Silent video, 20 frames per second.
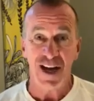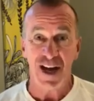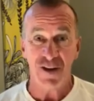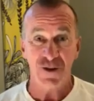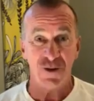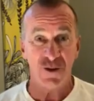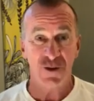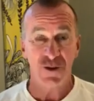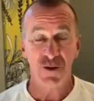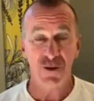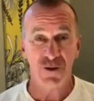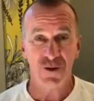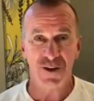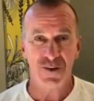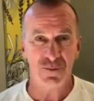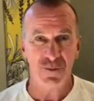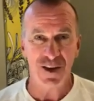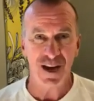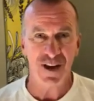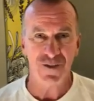And you too
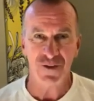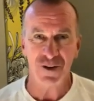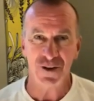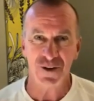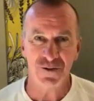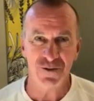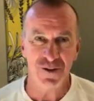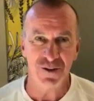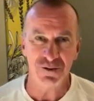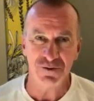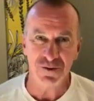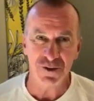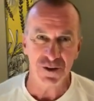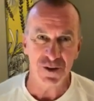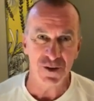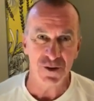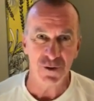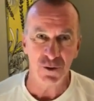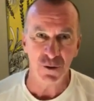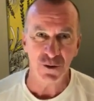can be having a you
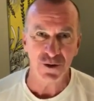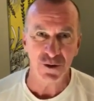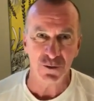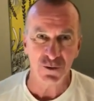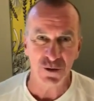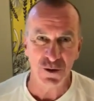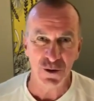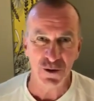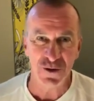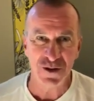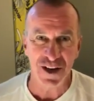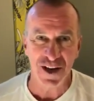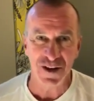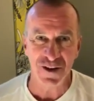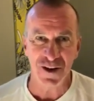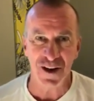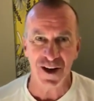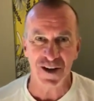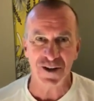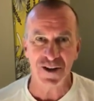know an awesome
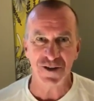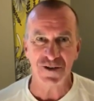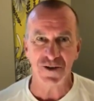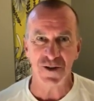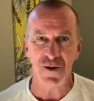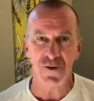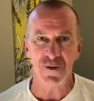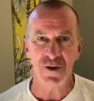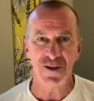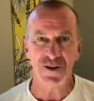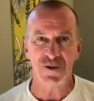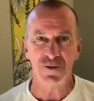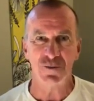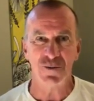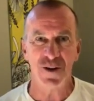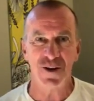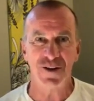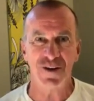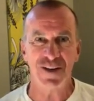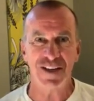Tuesday night. There's no
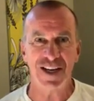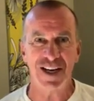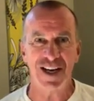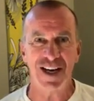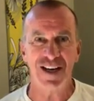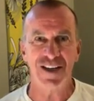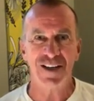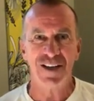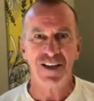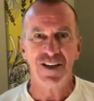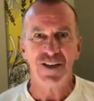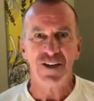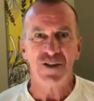reason why you can't.